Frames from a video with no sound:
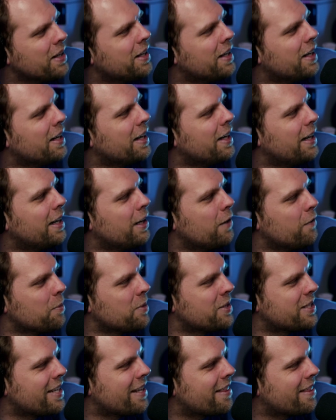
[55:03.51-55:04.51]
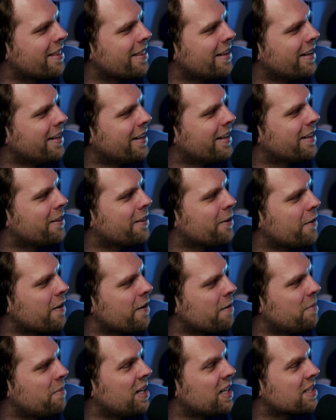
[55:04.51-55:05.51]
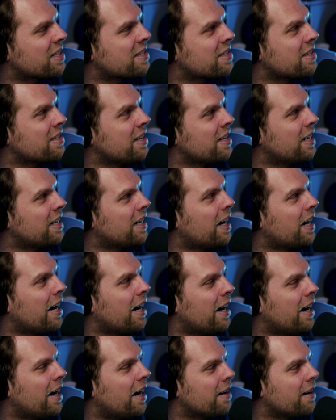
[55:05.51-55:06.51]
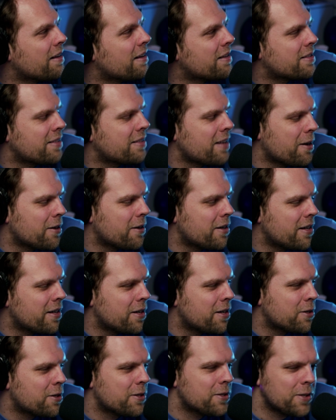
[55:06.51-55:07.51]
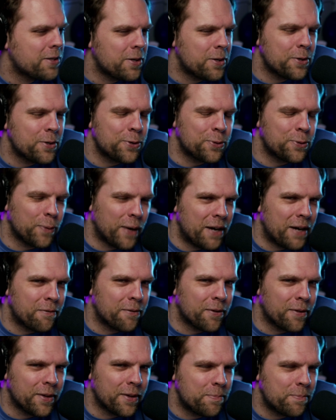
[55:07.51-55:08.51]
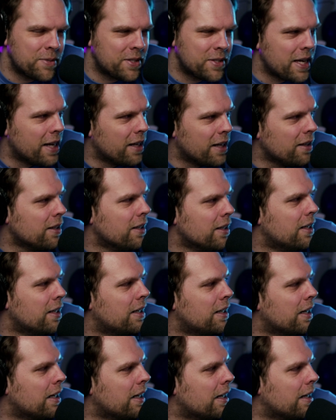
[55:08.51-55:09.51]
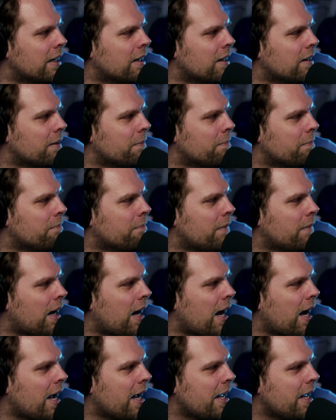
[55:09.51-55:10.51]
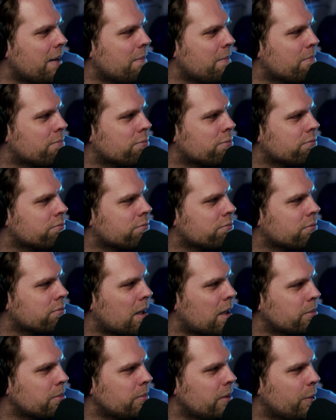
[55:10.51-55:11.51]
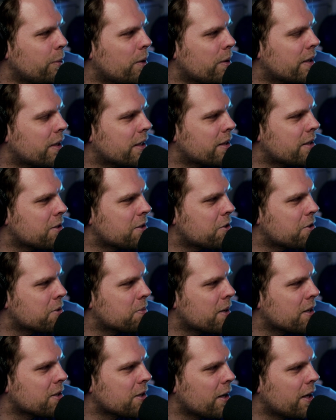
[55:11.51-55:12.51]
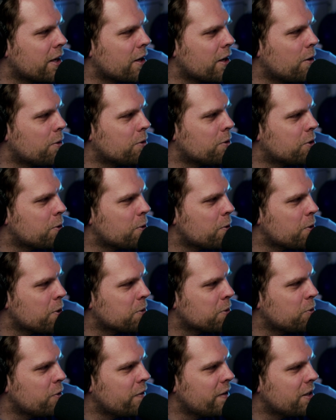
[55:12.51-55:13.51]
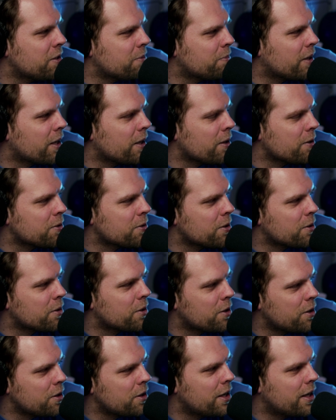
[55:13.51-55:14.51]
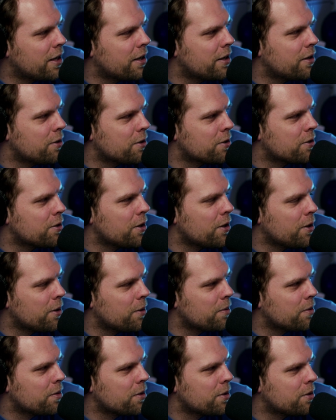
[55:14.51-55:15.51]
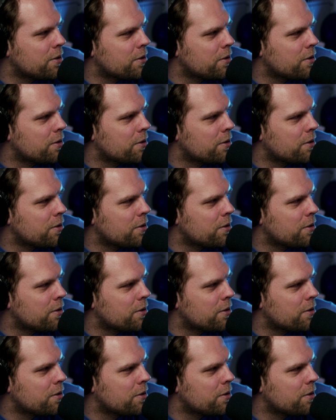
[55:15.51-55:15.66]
November 10th, $35. It's Standard Edition, so you could just wait for the sale. I probably won't get this just because I already own two of those movies, but I also could get it just to own the...